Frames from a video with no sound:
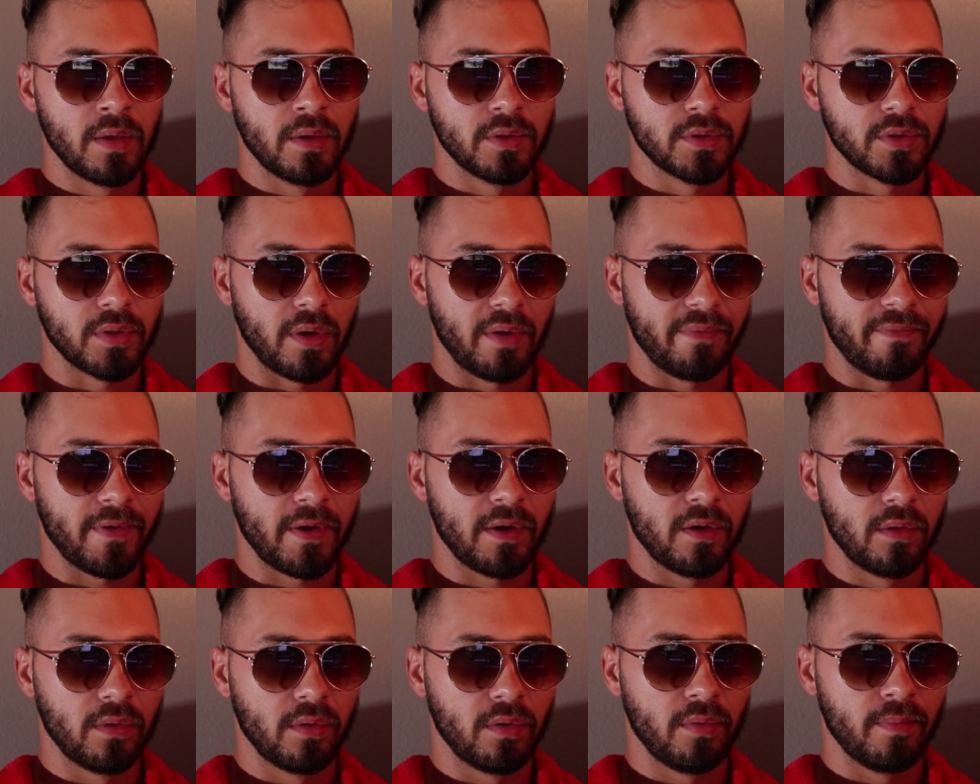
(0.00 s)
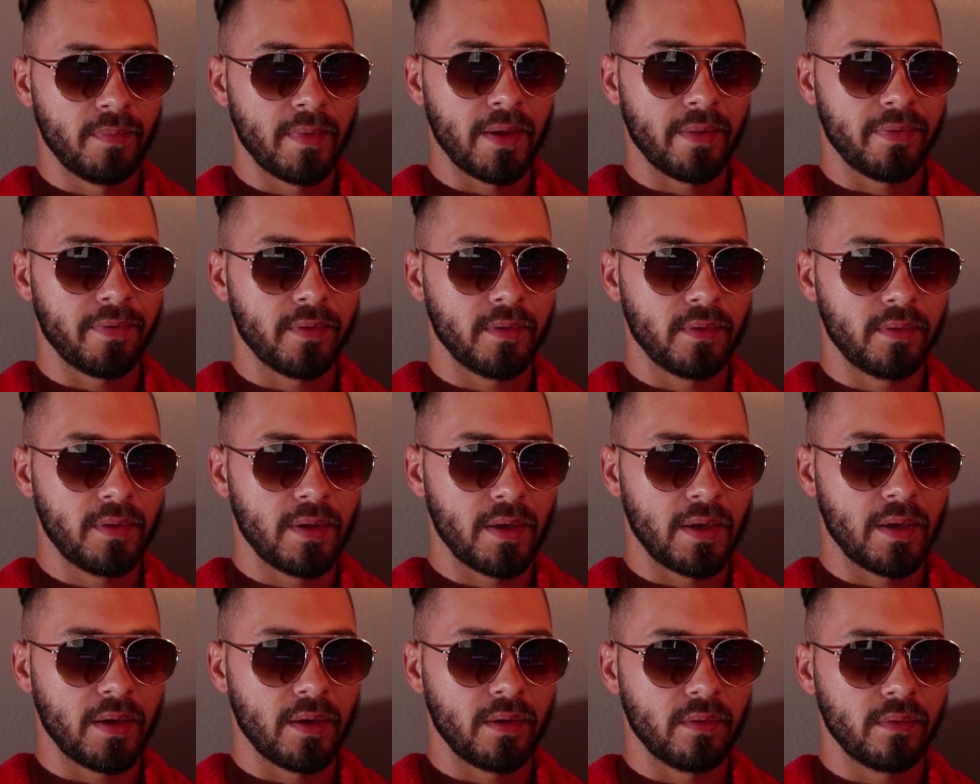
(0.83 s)
So I found a little method
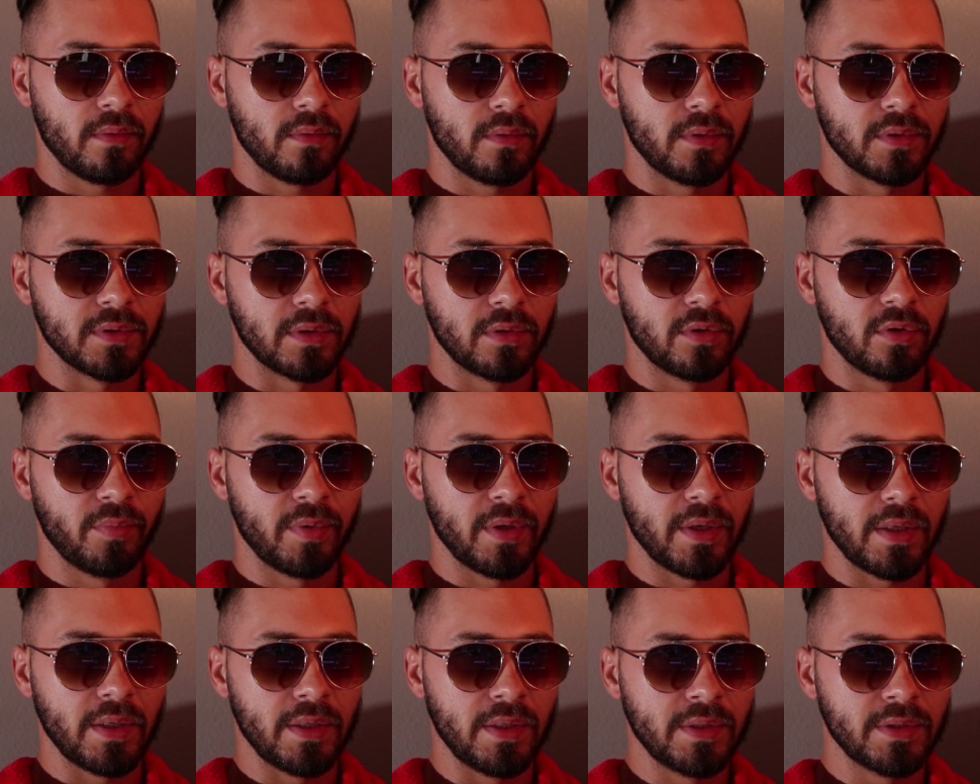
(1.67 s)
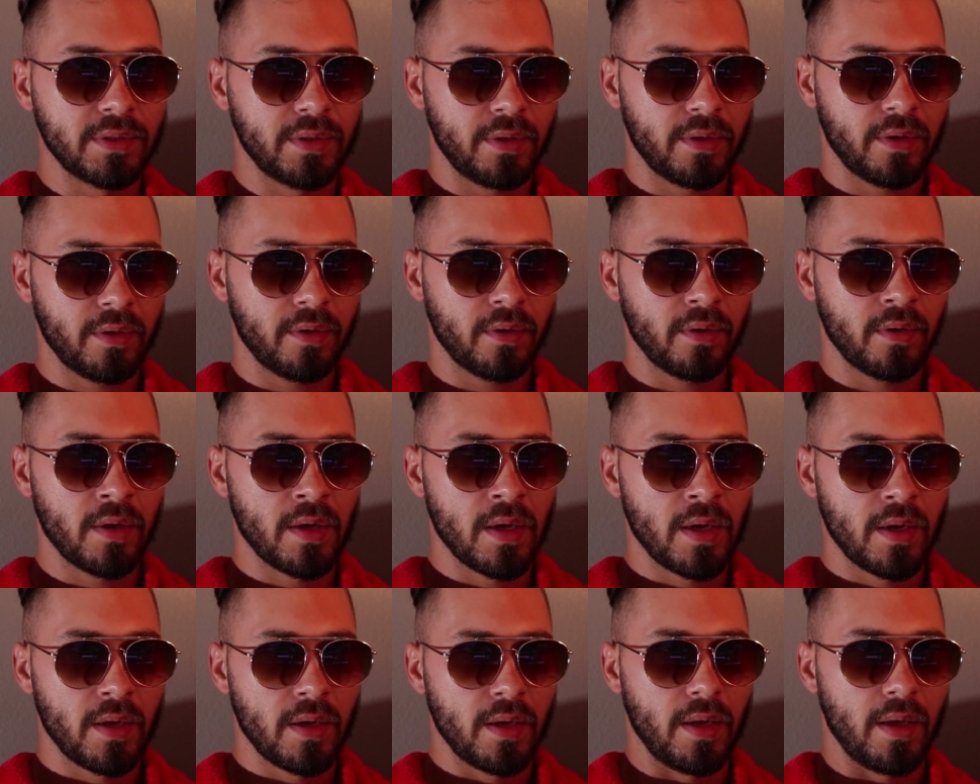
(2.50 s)
that is a little bit easier,
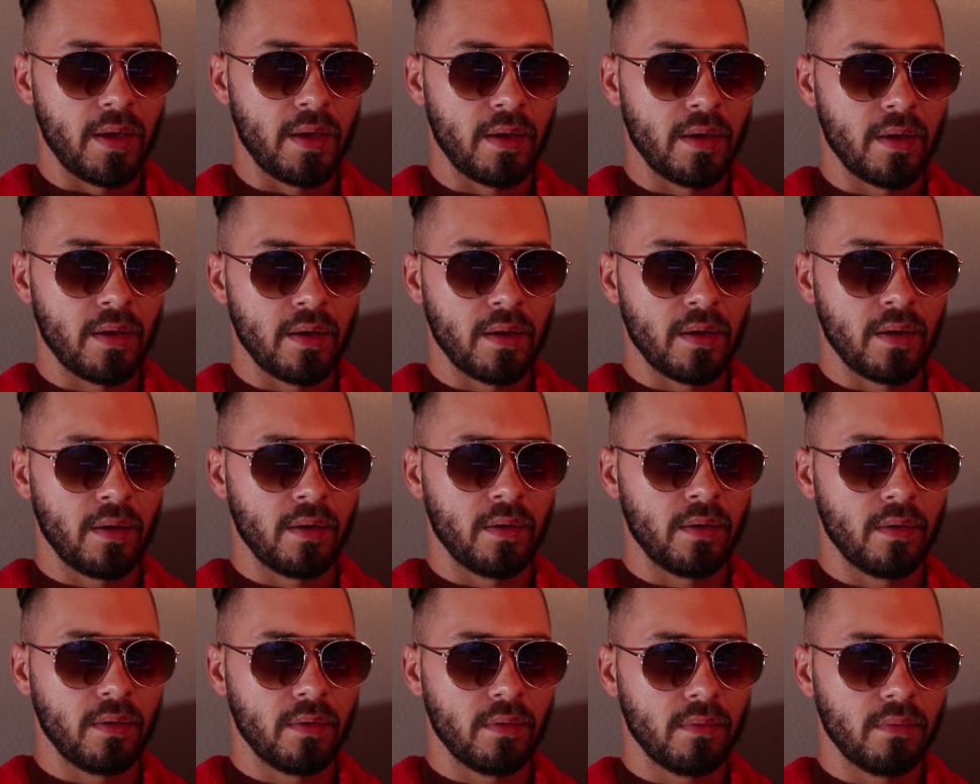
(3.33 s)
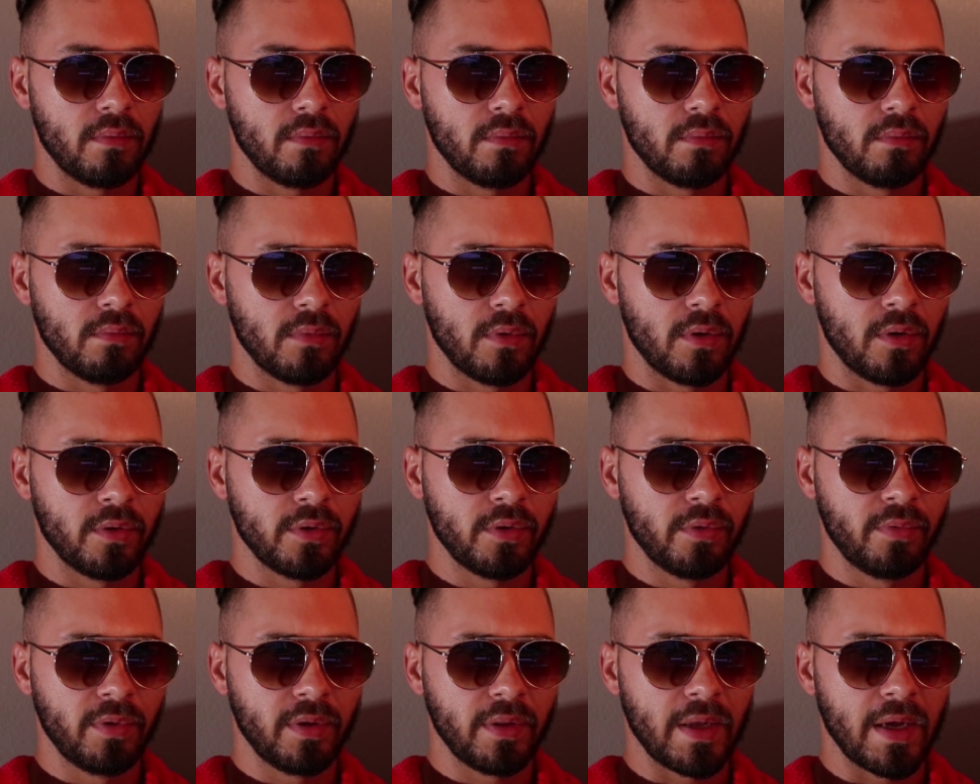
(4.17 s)
and all
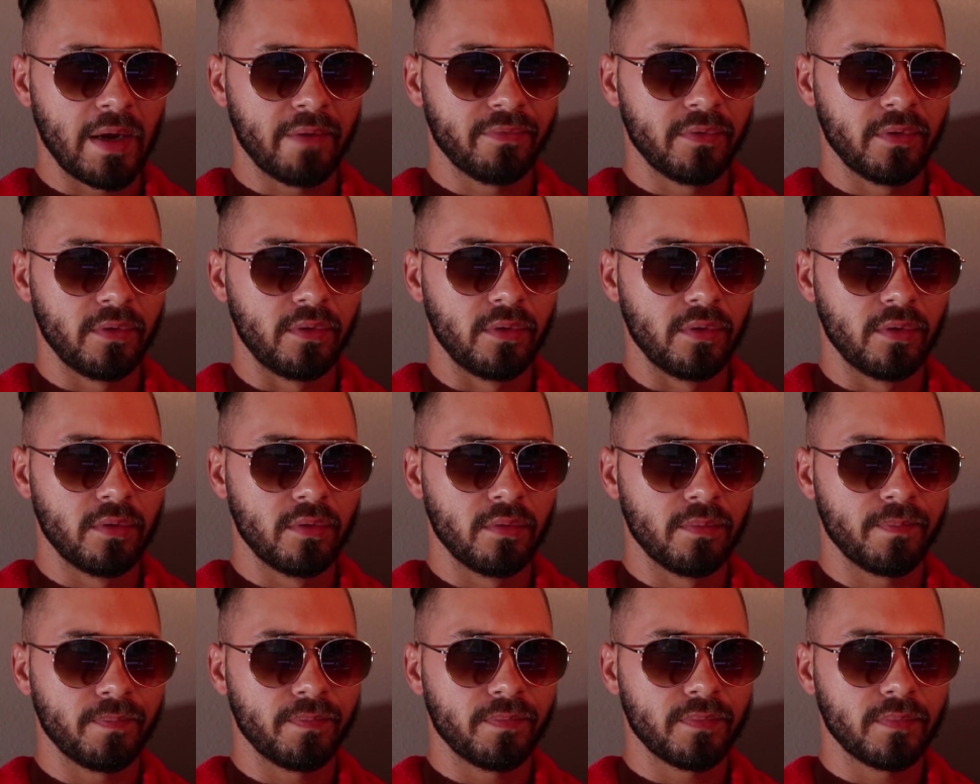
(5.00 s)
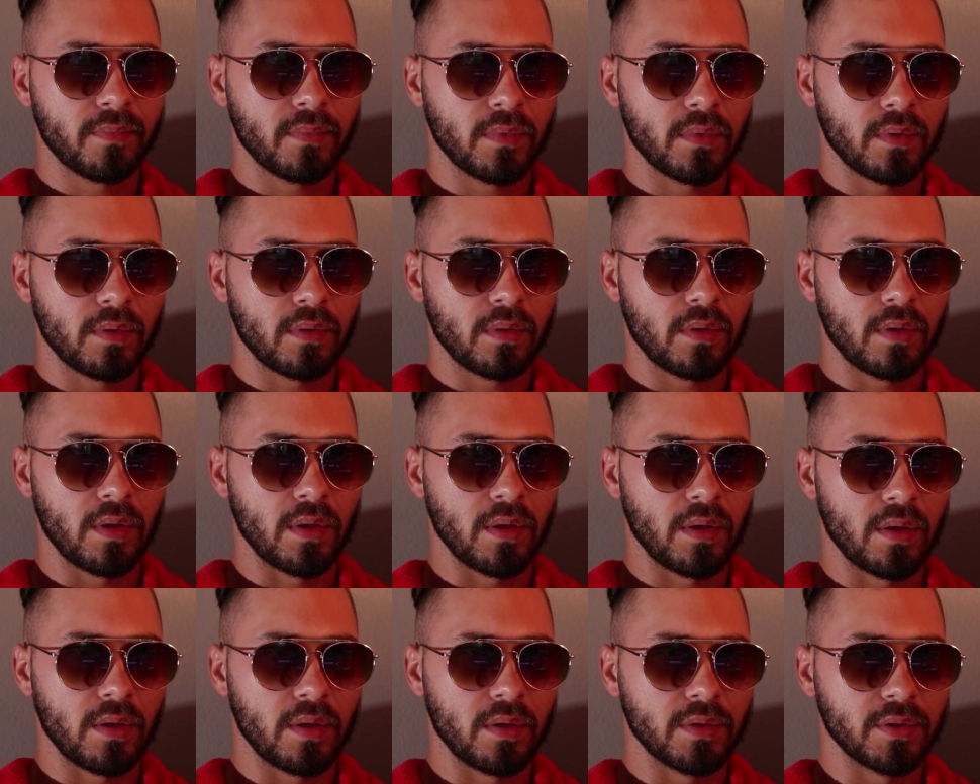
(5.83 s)
you really have to do
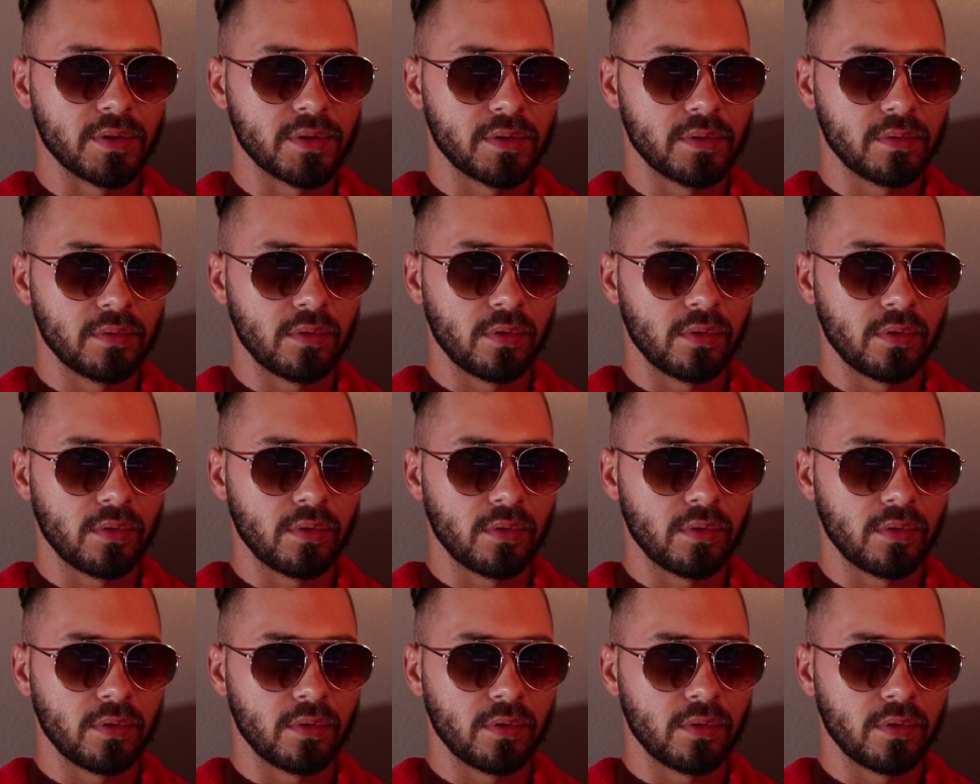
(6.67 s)
is